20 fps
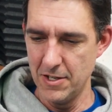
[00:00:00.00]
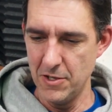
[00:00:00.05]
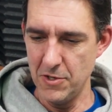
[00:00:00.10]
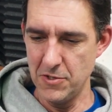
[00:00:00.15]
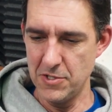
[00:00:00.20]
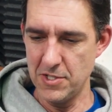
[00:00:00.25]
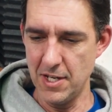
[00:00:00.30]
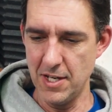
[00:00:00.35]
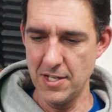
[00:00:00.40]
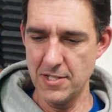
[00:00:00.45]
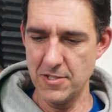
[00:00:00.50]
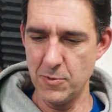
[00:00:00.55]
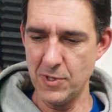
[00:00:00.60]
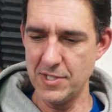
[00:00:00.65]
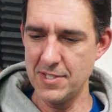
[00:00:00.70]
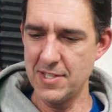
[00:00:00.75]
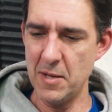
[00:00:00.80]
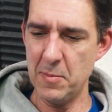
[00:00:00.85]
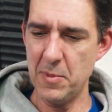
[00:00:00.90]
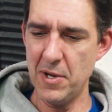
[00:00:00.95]
who says,
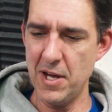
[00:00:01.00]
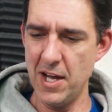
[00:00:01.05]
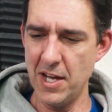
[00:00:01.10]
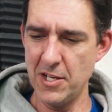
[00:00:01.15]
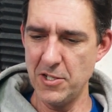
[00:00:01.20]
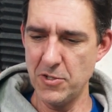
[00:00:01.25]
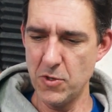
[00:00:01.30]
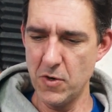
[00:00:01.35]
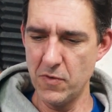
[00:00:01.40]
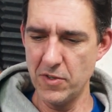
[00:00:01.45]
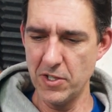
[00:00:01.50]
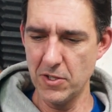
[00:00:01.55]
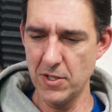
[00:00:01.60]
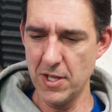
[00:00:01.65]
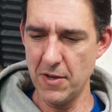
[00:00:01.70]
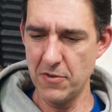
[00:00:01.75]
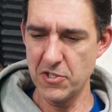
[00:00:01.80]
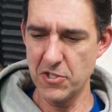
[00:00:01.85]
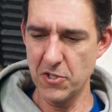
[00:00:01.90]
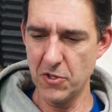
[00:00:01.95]
What's that behind you over your
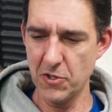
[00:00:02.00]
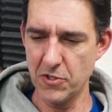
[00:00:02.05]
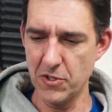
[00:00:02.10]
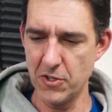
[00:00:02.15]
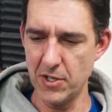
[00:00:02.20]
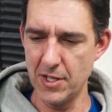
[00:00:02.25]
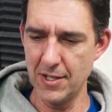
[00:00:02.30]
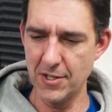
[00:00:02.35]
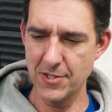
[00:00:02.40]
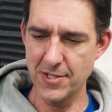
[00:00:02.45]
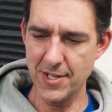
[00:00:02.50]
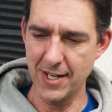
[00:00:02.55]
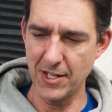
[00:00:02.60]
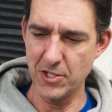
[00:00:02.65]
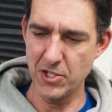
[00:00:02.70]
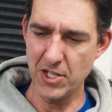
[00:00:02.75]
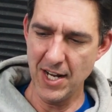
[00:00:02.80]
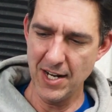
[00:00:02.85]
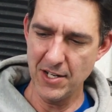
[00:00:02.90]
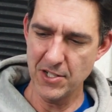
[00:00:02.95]
left shoulder? It looks like a
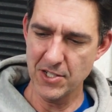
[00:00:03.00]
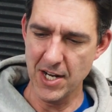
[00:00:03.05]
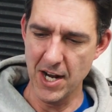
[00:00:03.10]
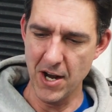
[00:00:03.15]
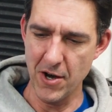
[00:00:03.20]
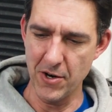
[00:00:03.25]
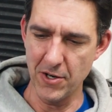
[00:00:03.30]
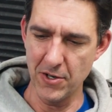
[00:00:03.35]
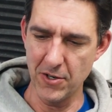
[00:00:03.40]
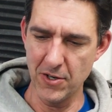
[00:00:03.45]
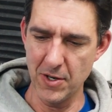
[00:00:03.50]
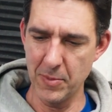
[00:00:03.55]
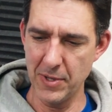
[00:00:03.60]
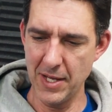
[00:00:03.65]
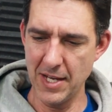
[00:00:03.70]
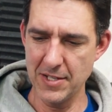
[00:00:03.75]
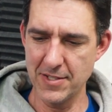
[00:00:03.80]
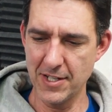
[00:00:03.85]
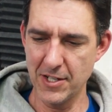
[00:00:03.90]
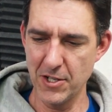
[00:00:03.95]
change counter or a
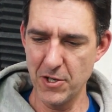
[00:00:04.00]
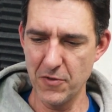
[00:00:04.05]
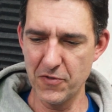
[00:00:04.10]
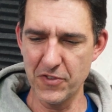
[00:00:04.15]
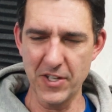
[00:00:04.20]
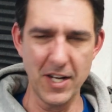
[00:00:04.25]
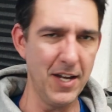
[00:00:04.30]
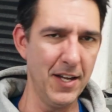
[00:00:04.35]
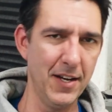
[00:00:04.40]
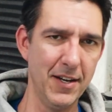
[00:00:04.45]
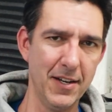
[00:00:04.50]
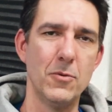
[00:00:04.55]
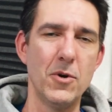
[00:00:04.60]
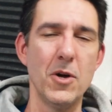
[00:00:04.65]
plastic Nerf gun.